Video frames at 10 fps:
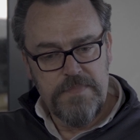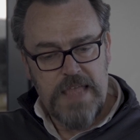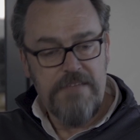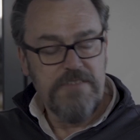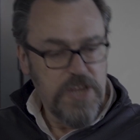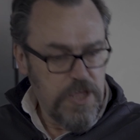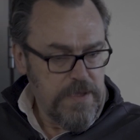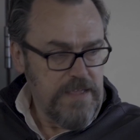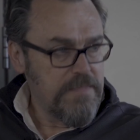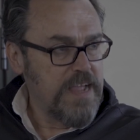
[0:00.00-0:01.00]
Harry
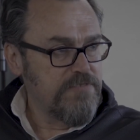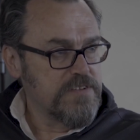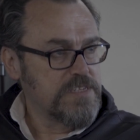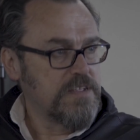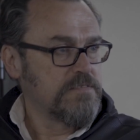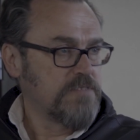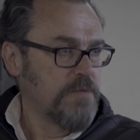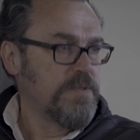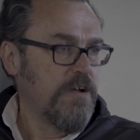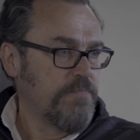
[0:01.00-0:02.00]
Newey, Adrian's son,
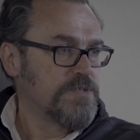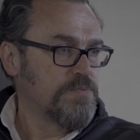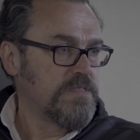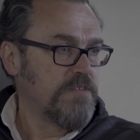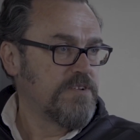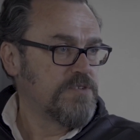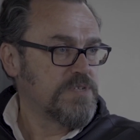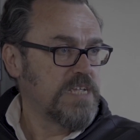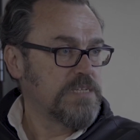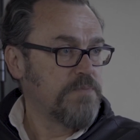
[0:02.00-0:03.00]
come and help us with the original
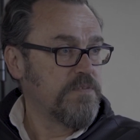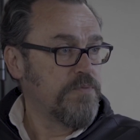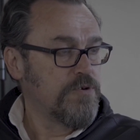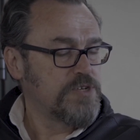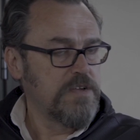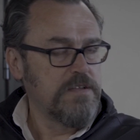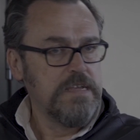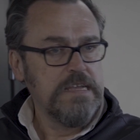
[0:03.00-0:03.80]
setup of the Porsche.